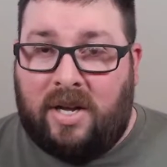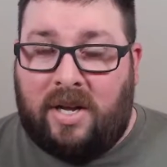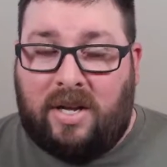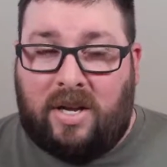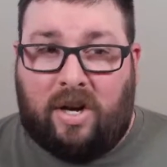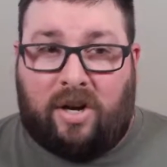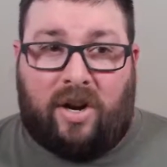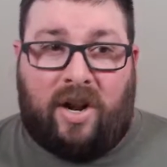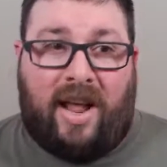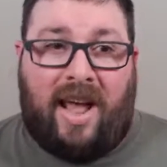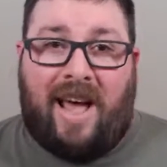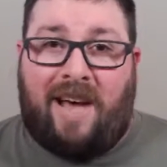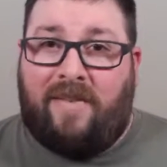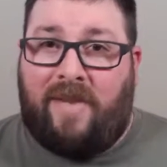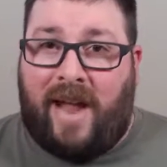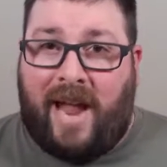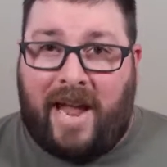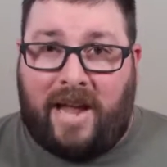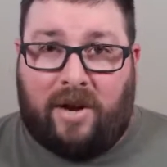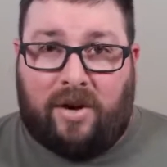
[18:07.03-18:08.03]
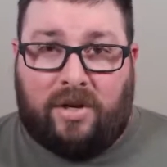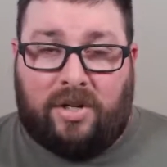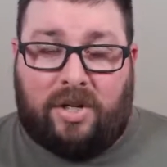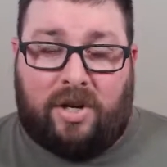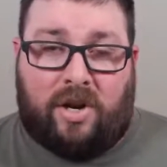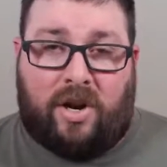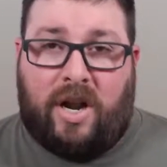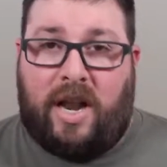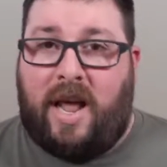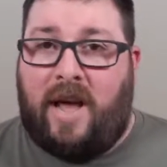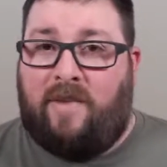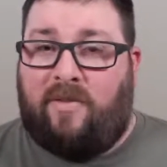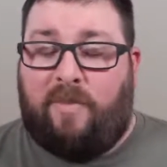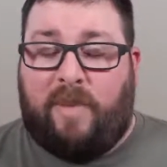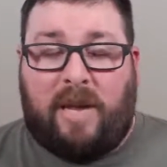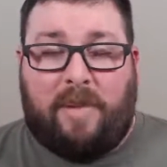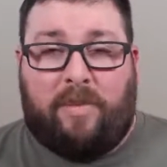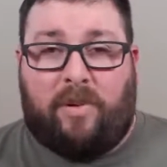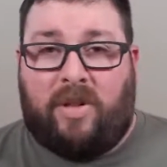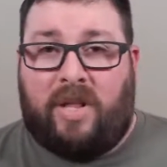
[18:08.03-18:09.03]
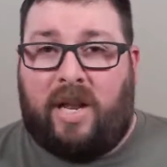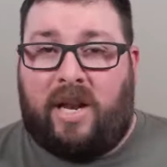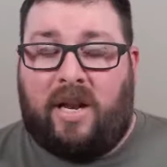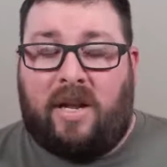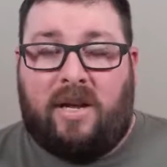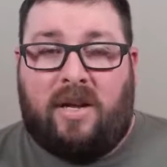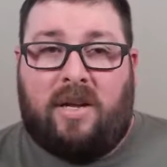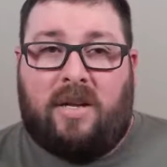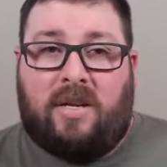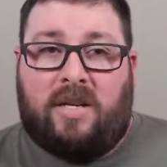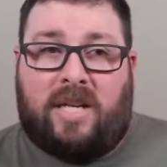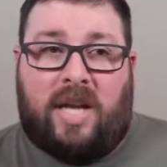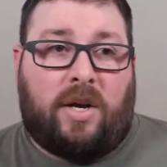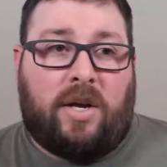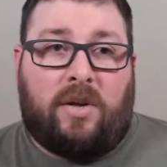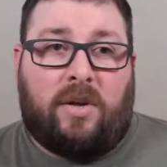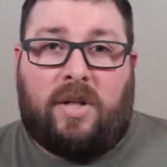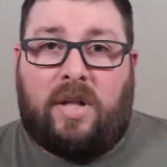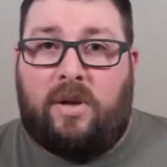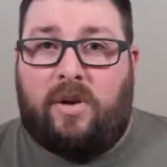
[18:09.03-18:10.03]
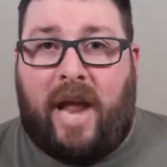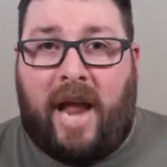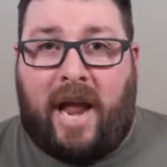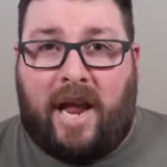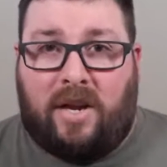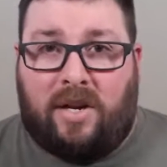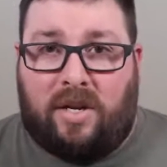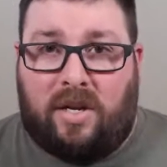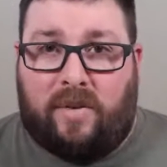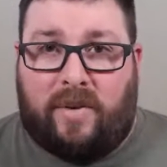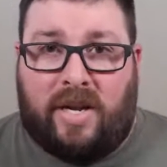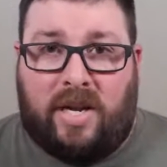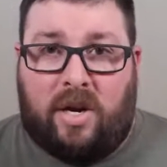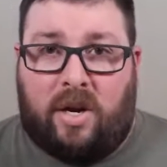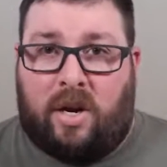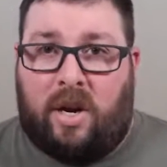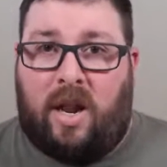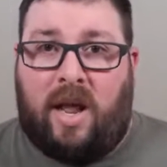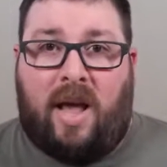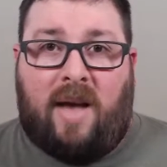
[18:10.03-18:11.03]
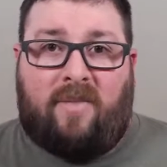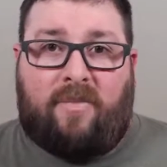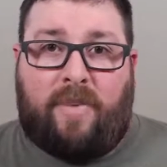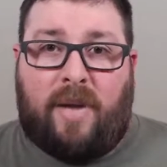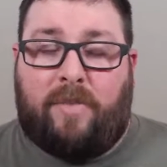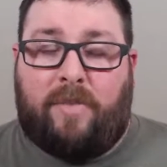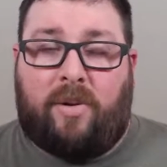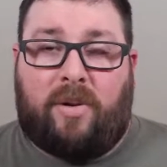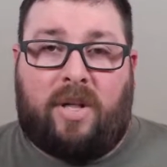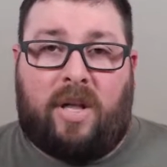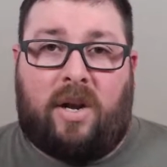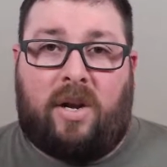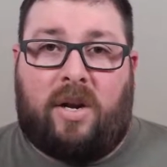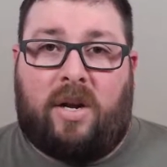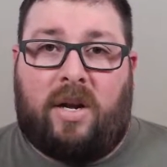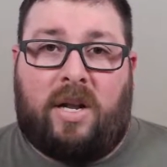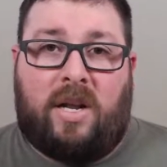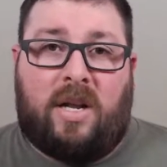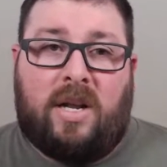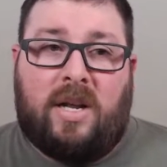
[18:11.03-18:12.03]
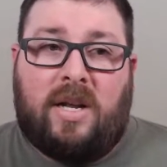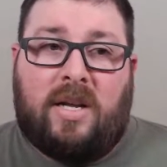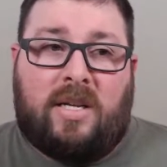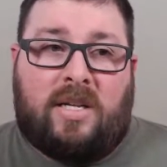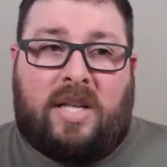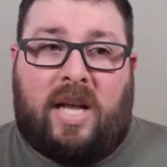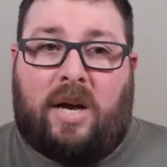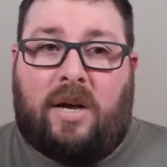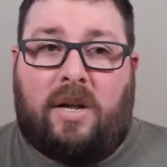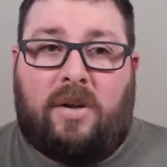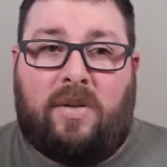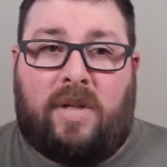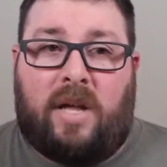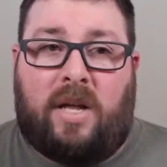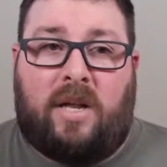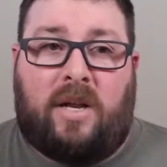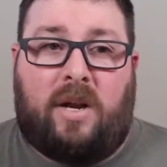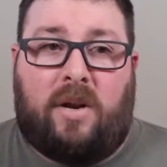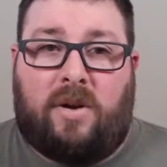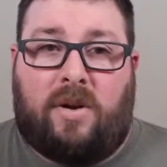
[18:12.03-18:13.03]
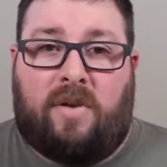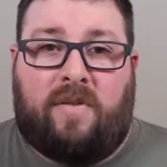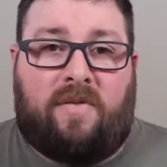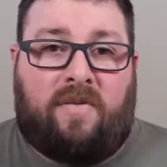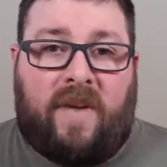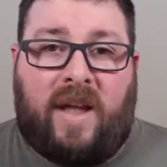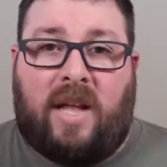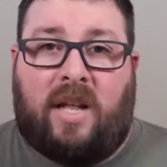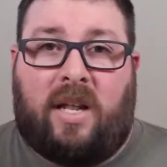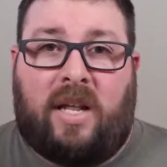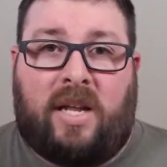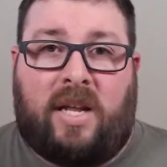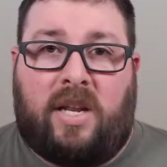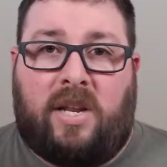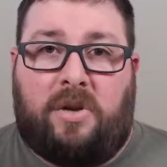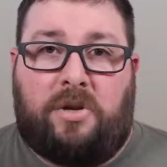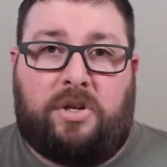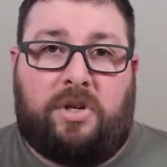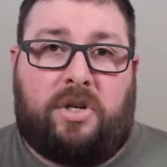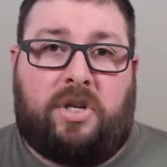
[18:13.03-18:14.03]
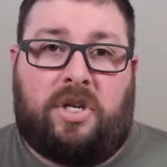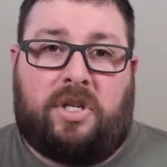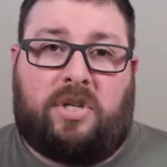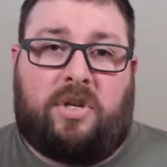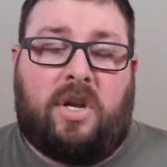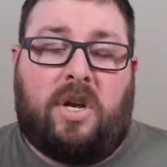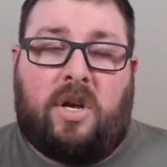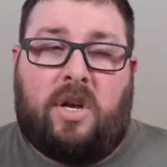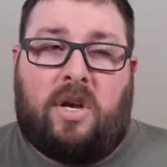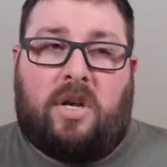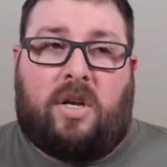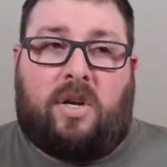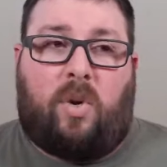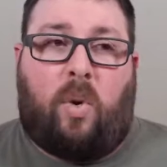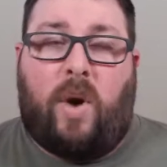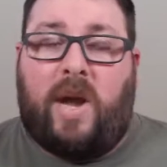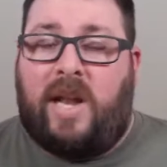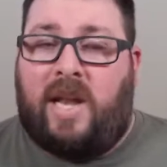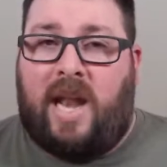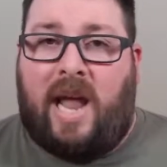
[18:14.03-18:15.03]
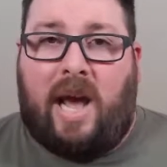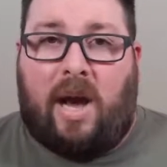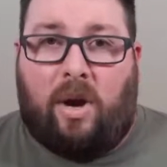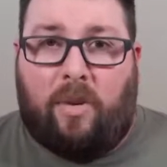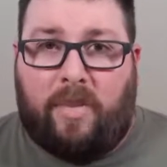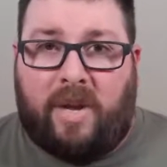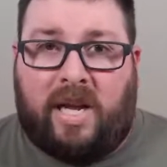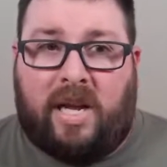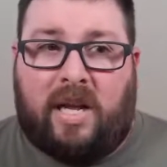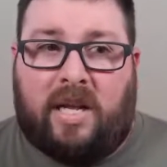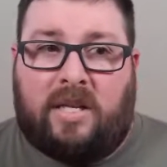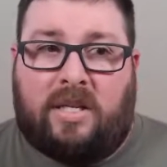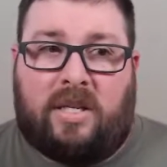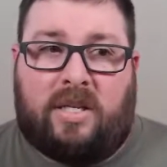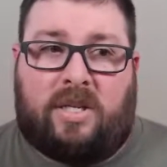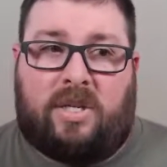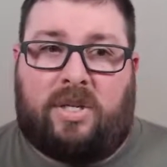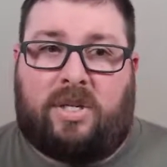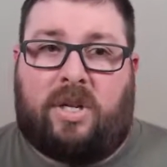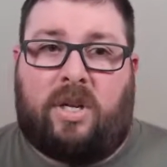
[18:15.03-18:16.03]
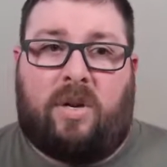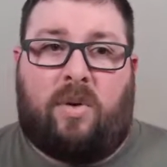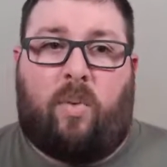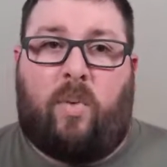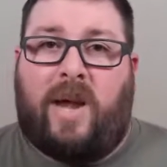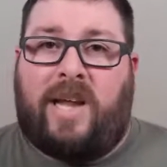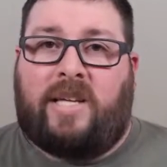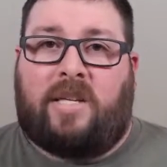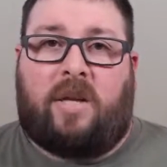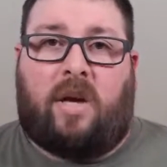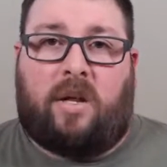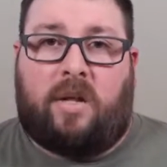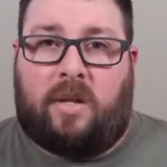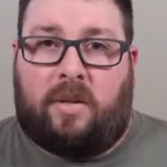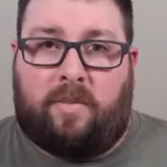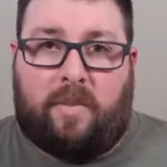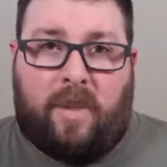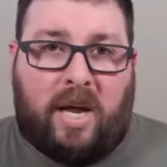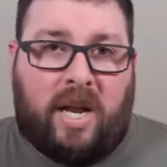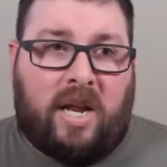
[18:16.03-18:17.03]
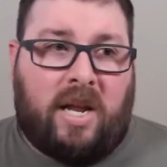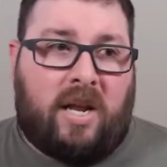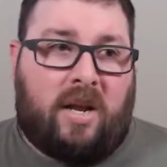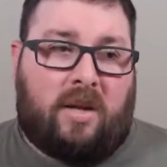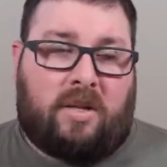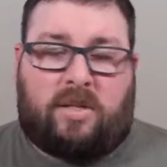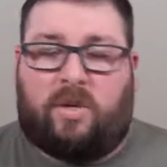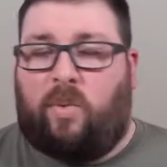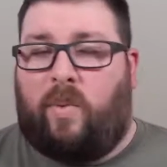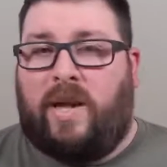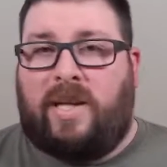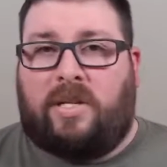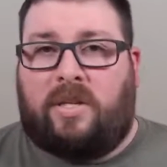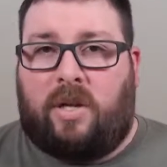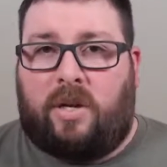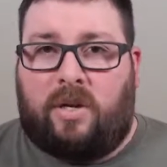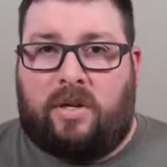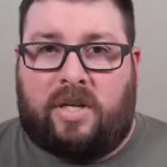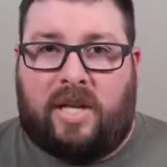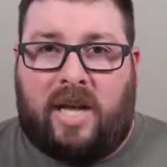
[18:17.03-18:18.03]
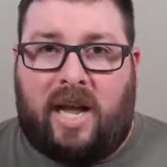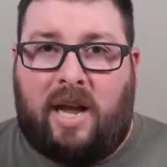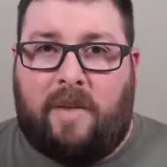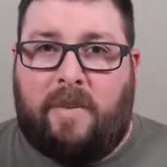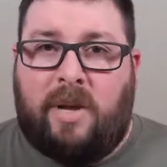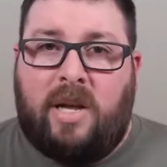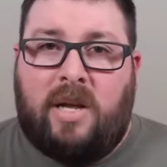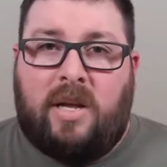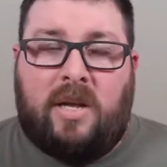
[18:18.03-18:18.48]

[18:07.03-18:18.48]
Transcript: You're going to have haters. You're going to have people that tell you that you can't do it. You're going to have people that are going to tell you that, you're failing and you should just quit now because it's just going to waste all the money and it's going to waste all your time.